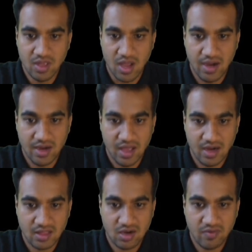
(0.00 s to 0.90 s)
and
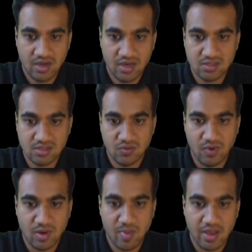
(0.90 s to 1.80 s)
another one is
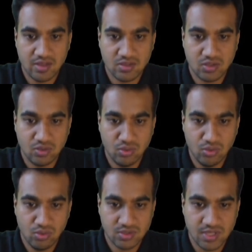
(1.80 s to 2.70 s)
1 minus
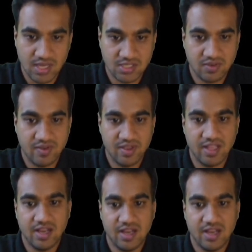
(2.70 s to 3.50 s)
2 sin square a.